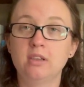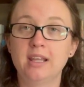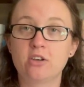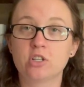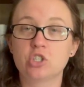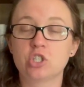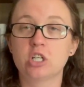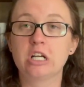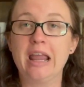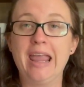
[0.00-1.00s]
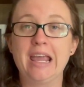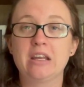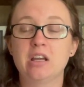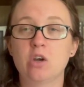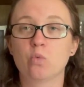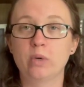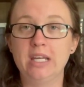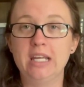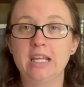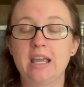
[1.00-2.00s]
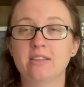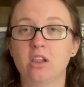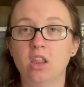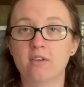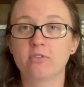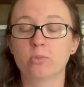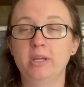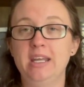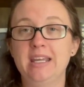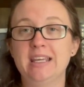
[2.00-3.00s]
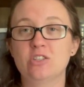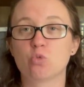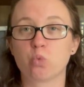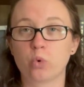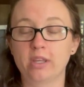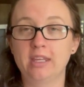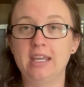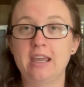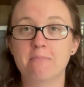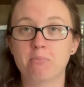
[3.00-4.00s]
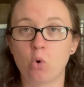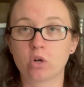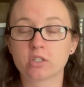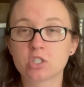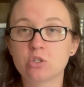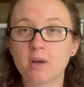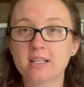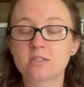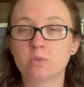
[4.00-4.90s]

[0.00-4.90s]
literature and reading and the love for reading is really important to us,